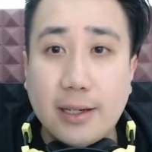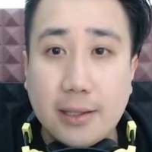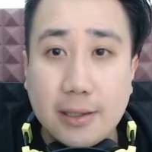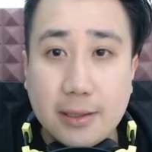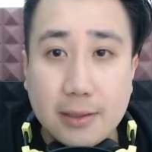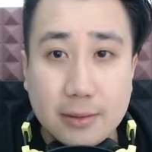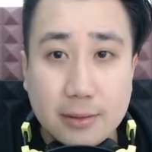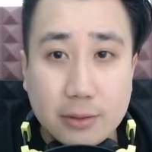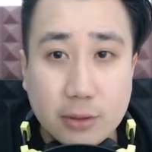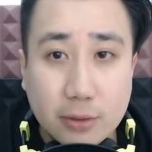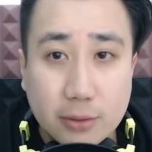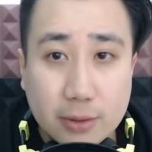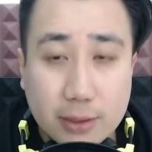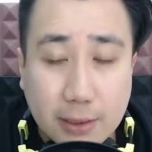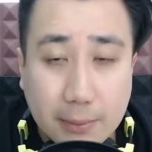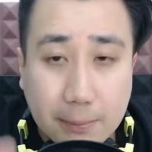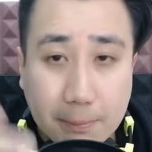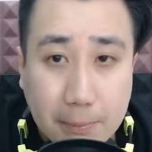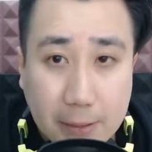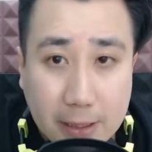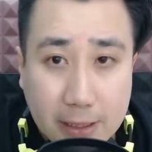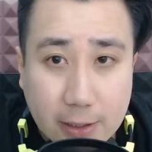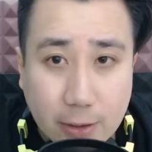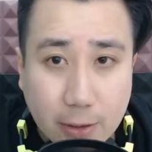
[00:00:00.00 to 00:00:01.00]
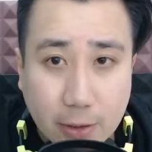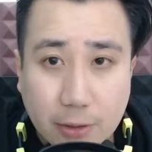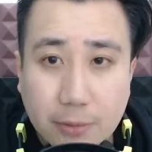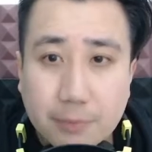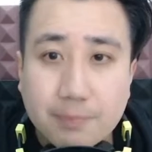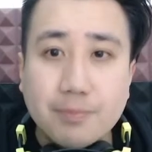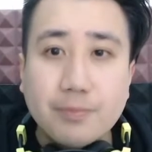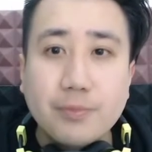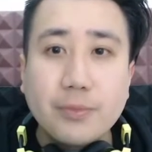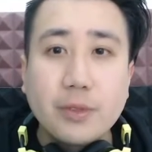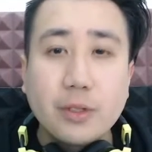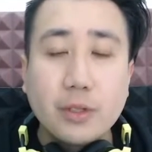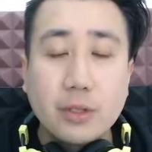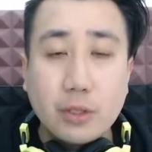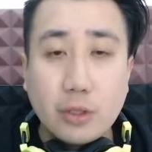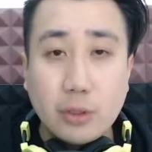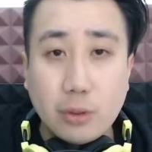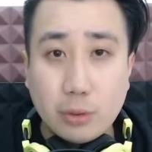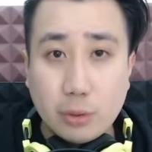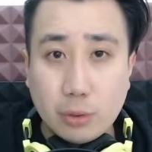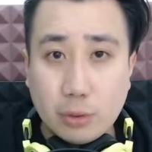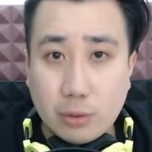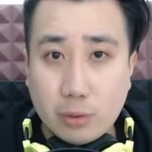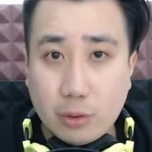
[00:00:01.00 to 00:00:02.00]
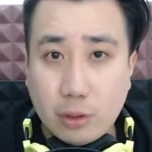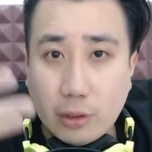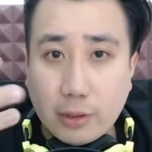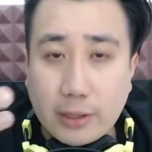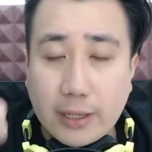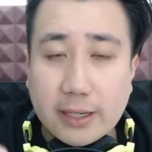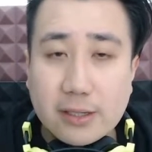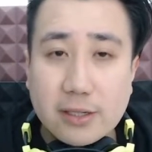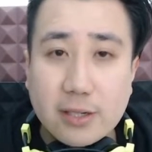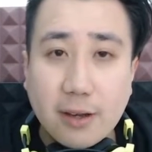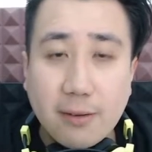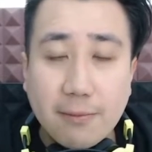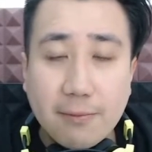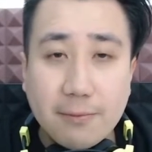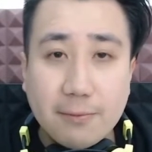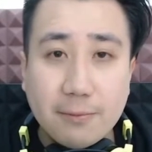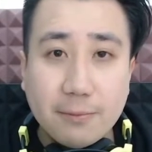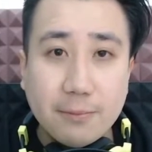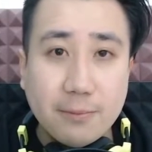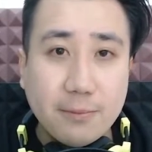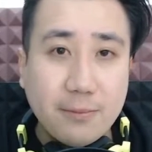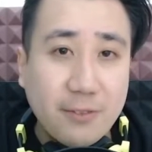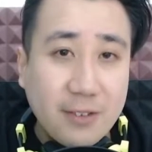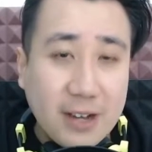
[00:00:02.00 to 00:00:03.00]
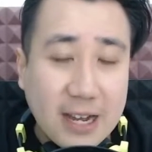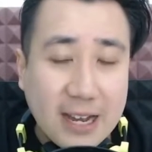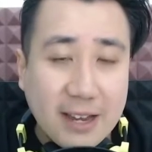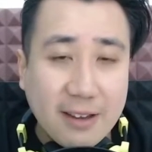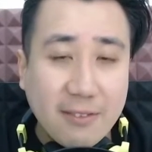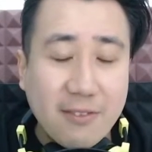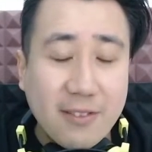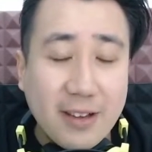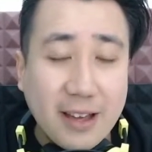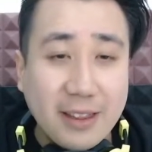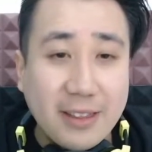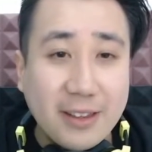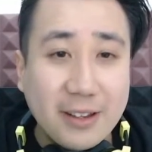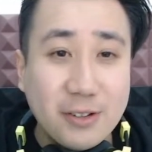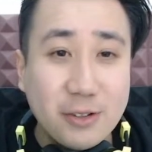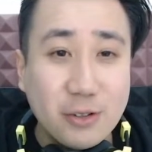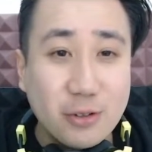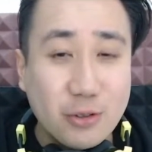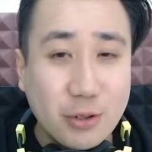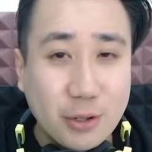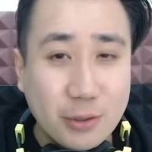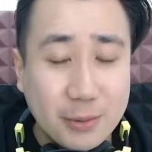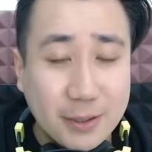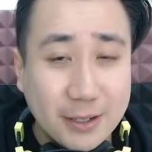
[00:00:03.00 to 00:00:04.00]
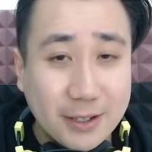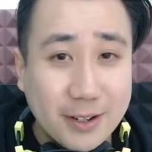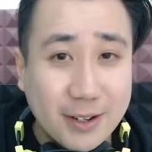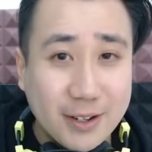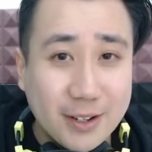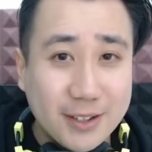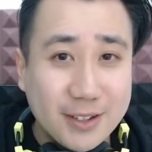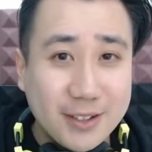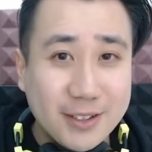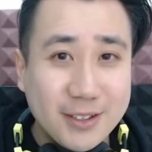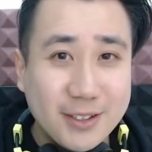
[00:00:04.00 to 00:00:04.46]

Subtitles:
using Beetle, you look at top 5 and then you draw 1 card.